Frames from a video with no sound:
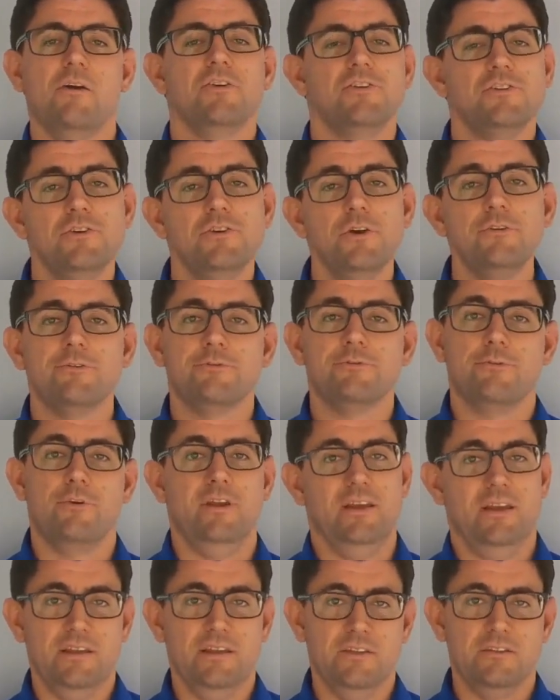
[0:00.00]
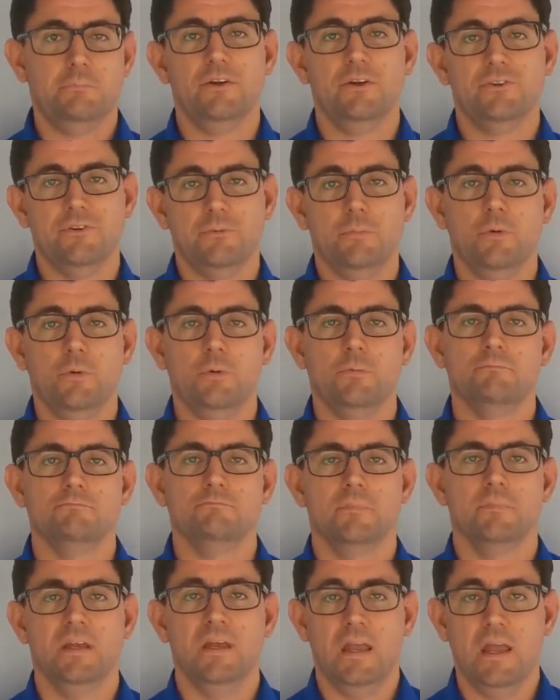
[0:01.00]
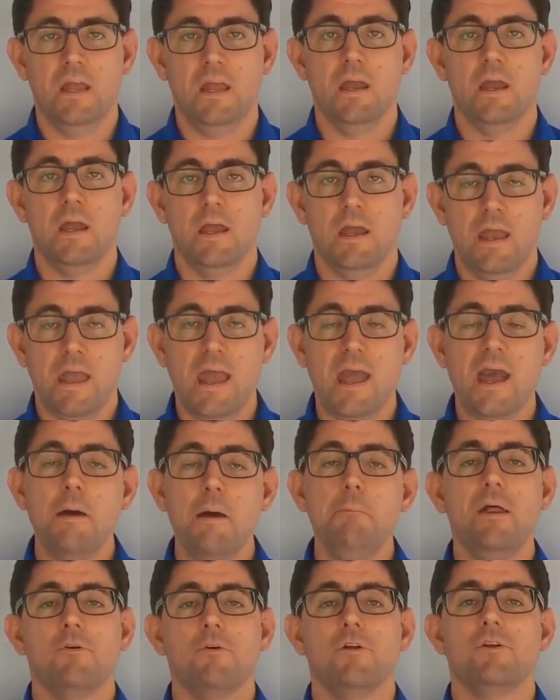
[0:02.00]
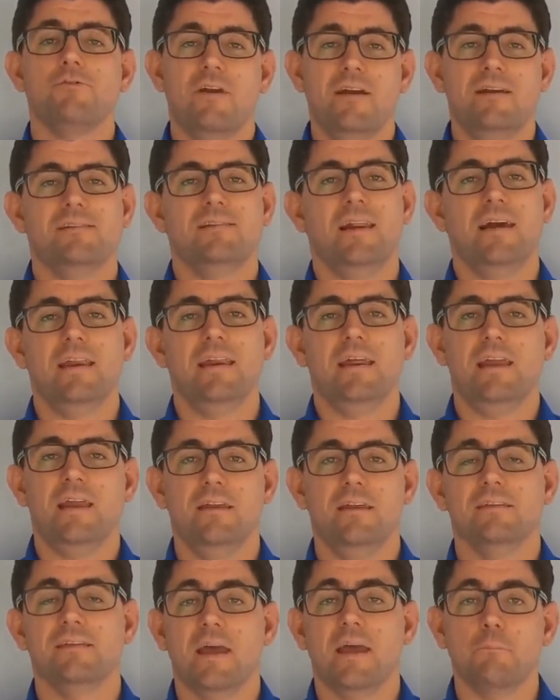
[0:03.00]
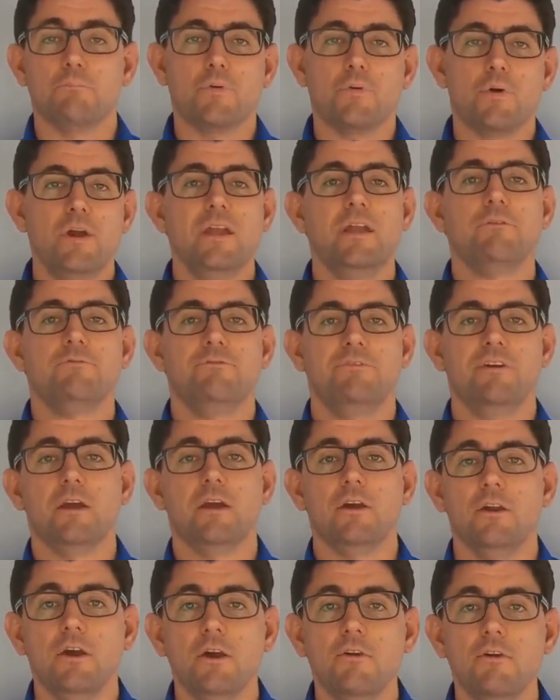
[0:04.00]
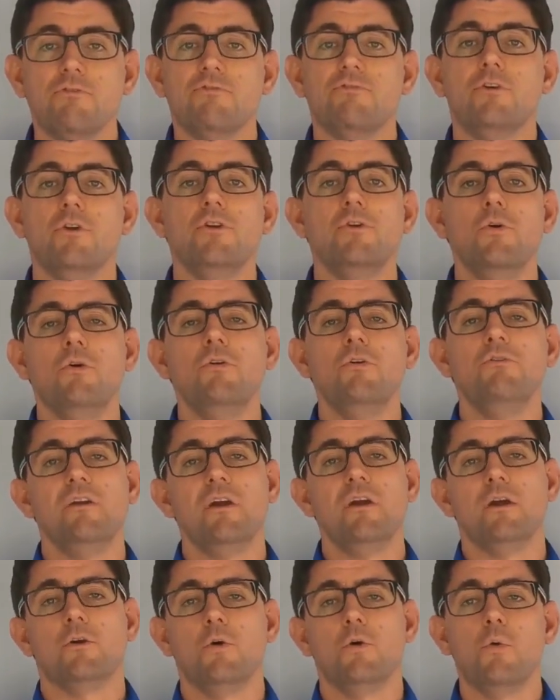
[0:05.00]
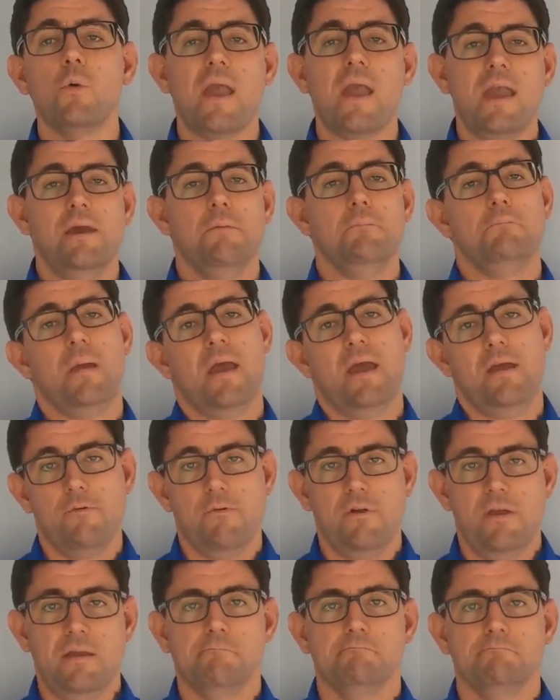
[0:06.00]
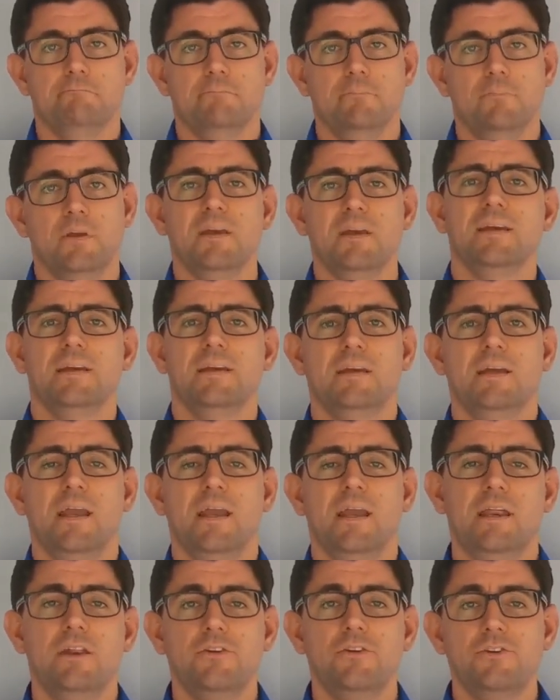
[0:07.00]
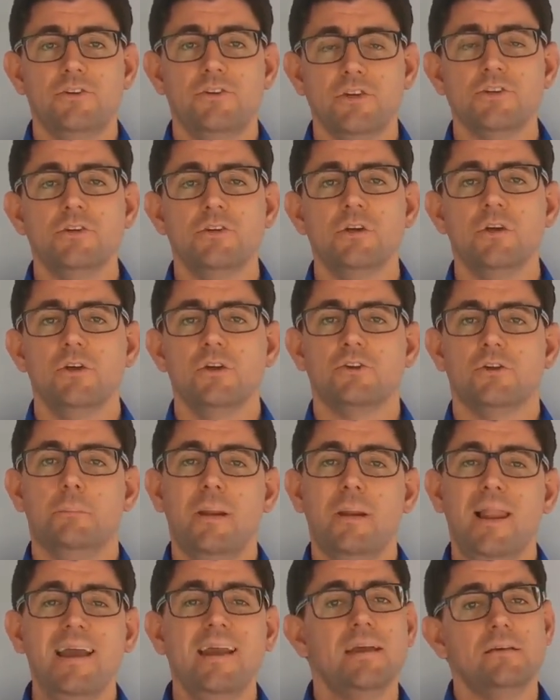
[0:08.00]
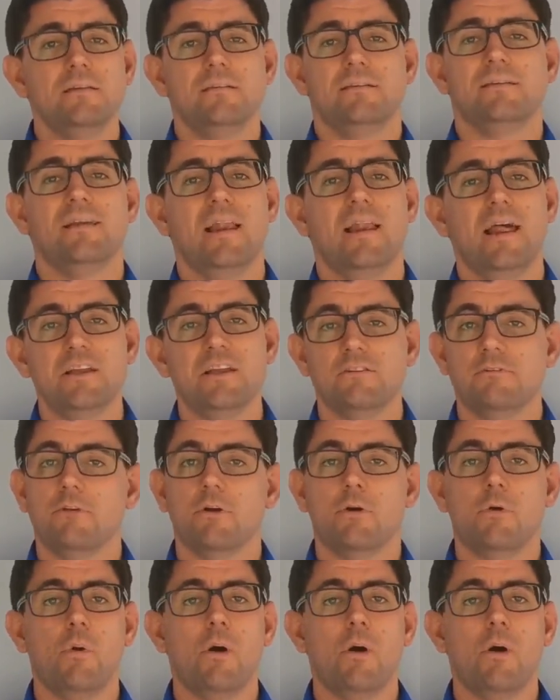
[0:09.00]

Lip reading: are as user-friendly as possible. Our battery translator kits come pre-configured for your vehicle and battery. In addition to plug-in installation